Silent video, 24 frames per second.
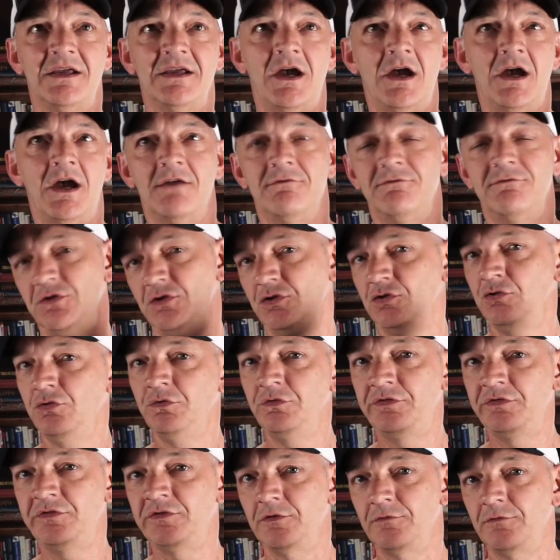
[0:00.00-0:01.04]
I've
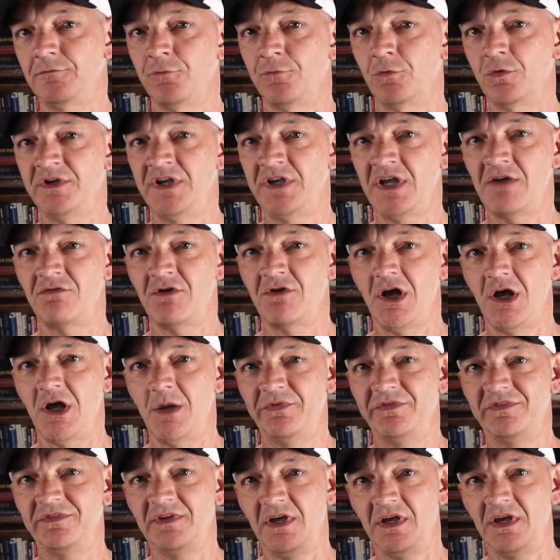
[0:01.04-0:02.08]
used for
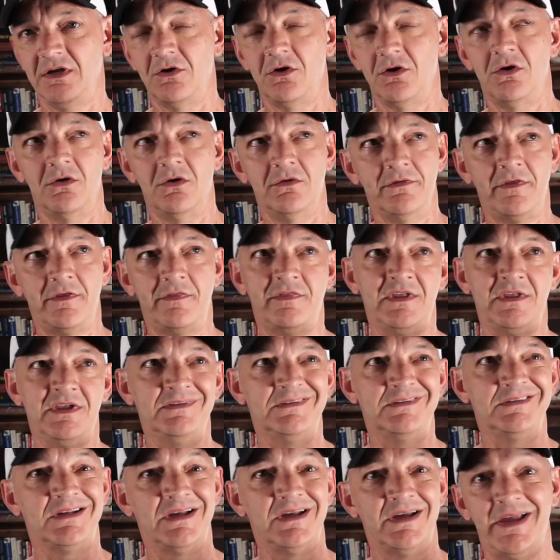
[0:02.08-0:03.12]
DevOps and all the
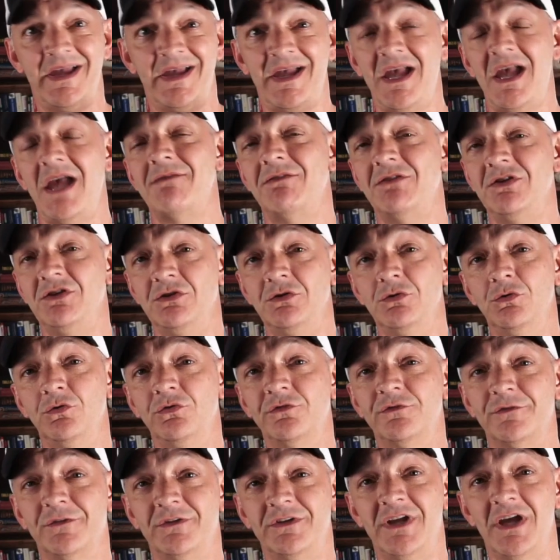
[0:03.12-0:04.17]
things that I haven't
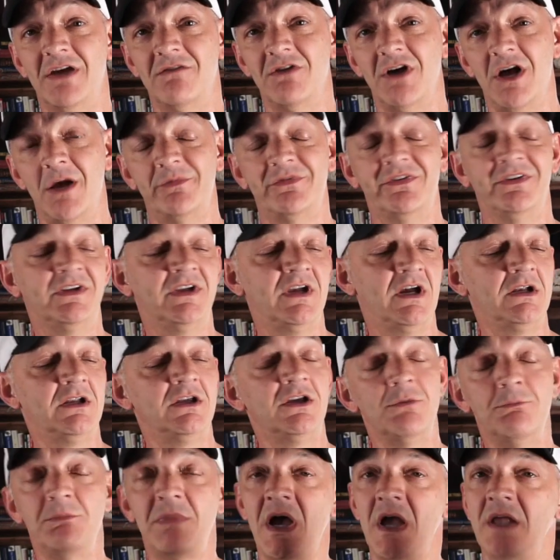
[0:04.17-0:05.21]
used for DevOps and kind of
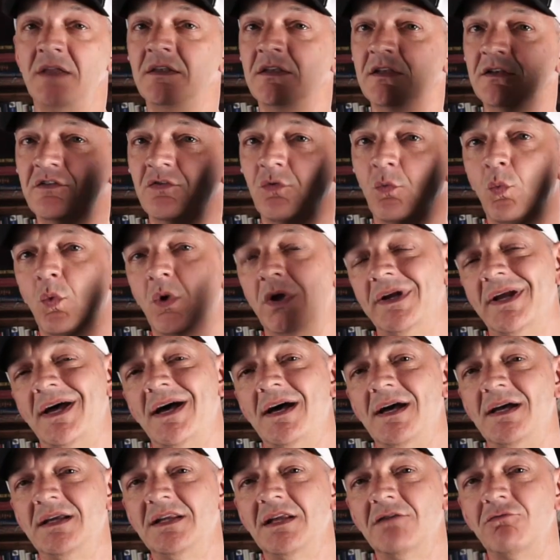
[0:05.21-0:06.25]
combined it into one
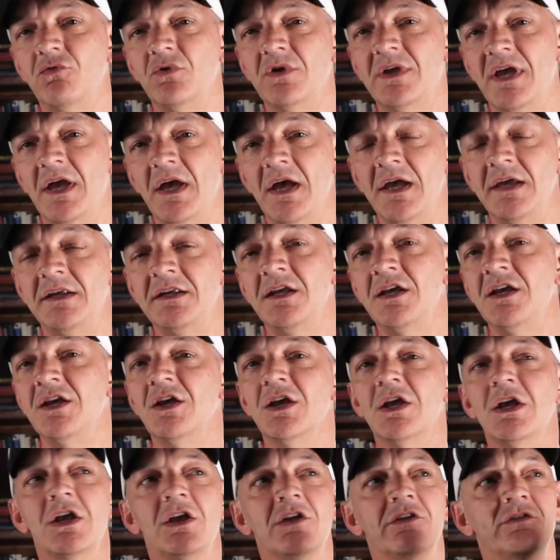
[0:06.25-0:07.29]
high level guide
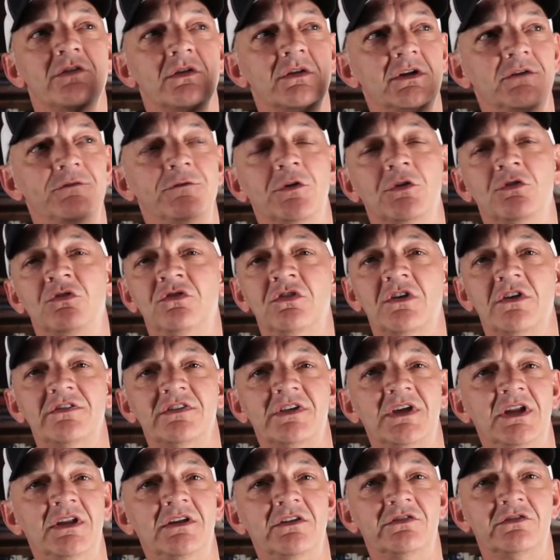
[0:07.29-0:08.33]
so that if you're just
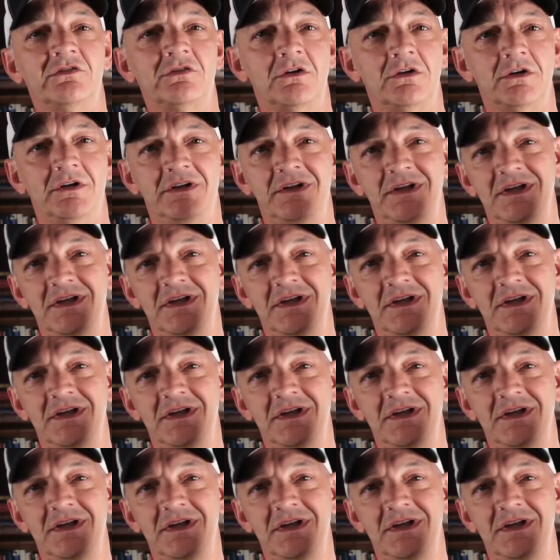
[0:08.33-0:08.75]
getting started